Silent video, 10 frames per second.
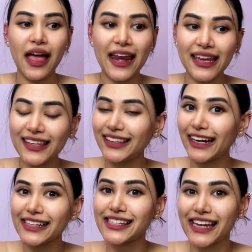Anything
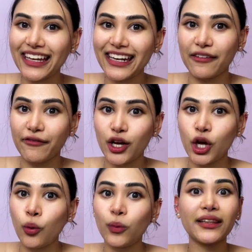that is negative
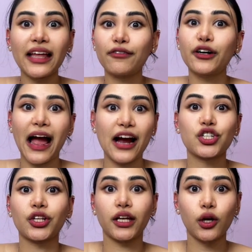will never
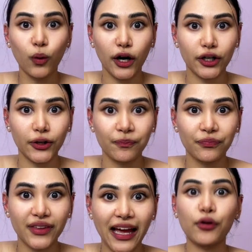actually work.
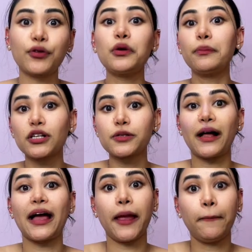How can we
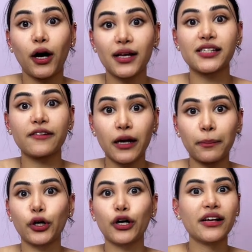multiply a positive
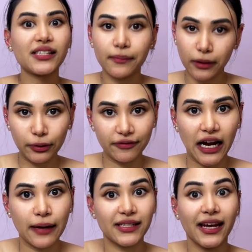number some number of
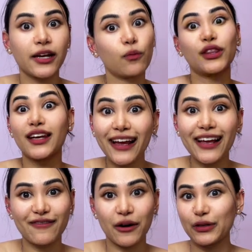times and end up with a
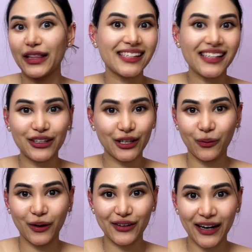negative number? That's never gonna
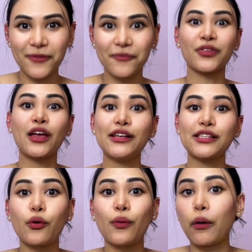work, right?
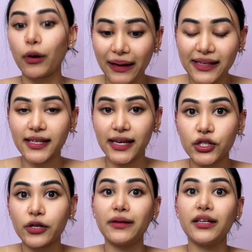So our base case
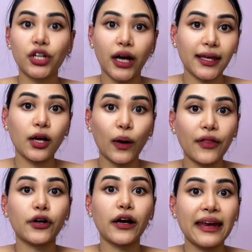could be checking
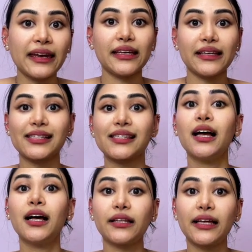whether n is
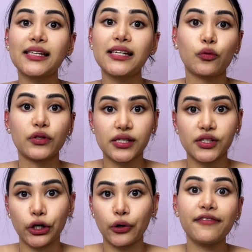less than or equal to
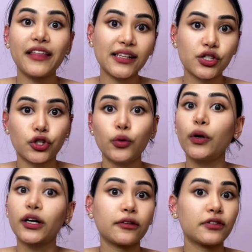0. If that's true,
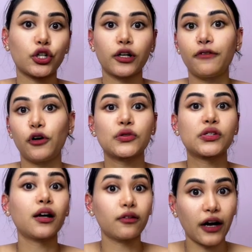we're gonna return
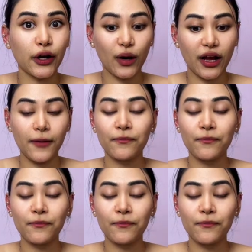false right away.